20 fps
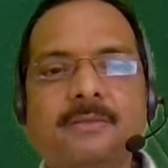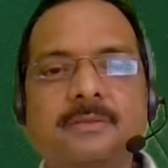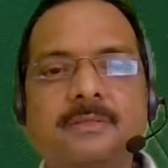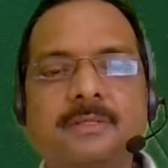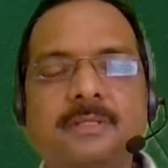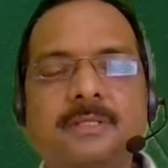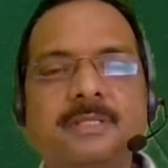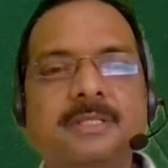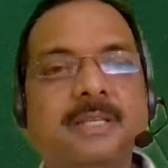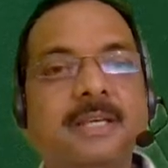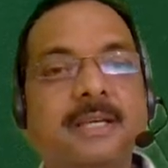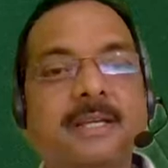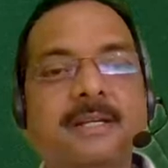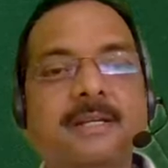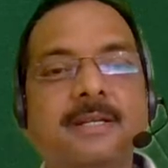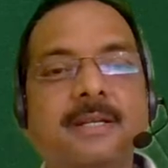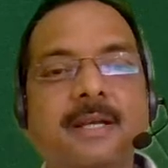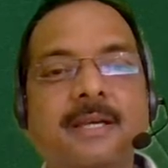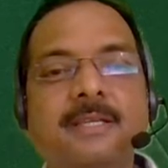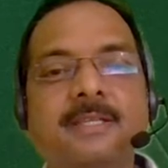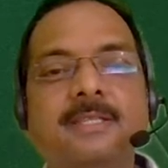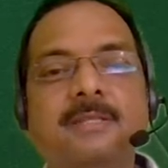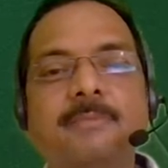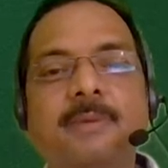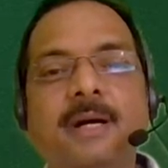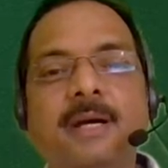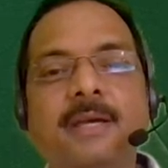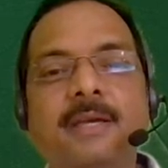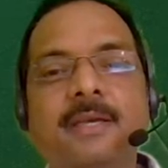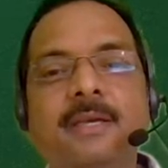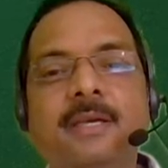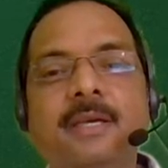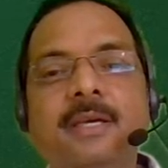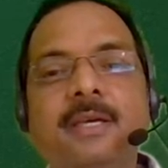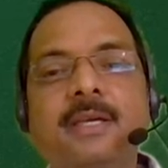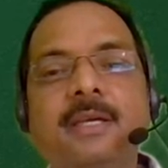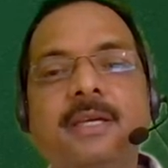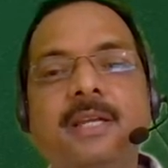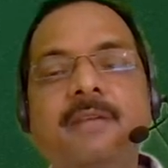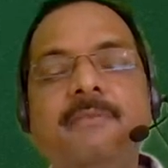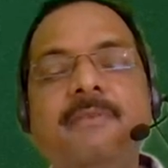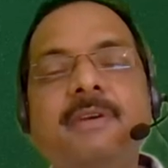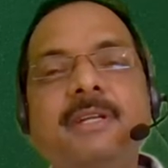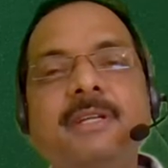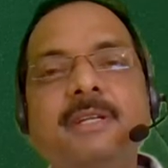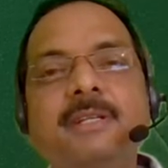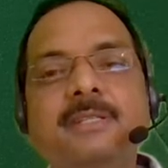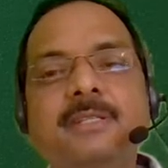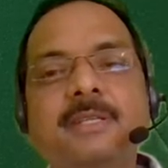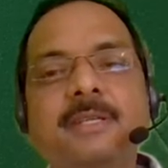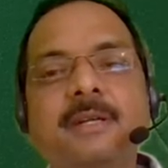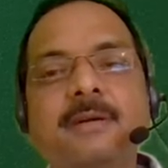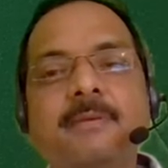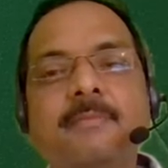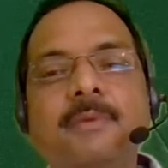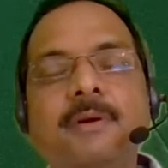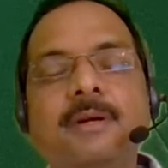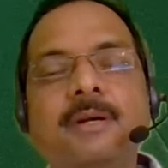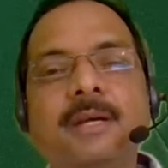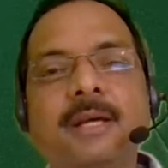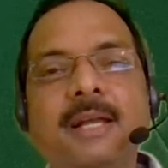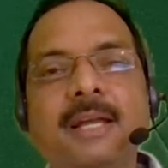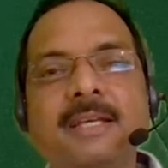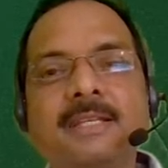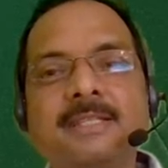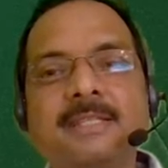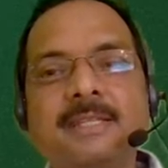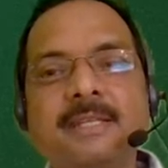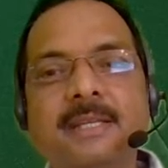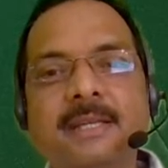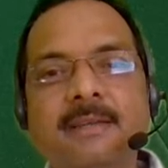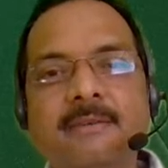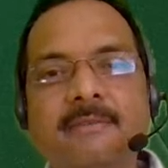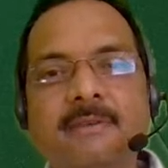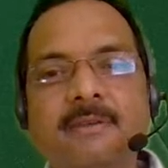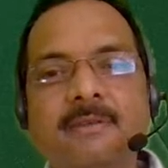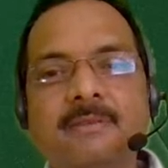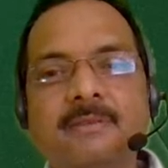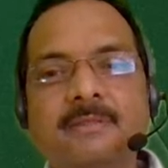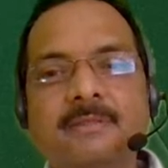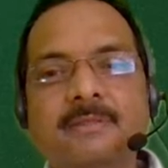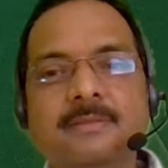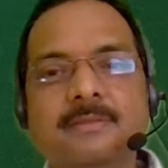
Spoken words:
It's characterized by elevated serum glycine levels.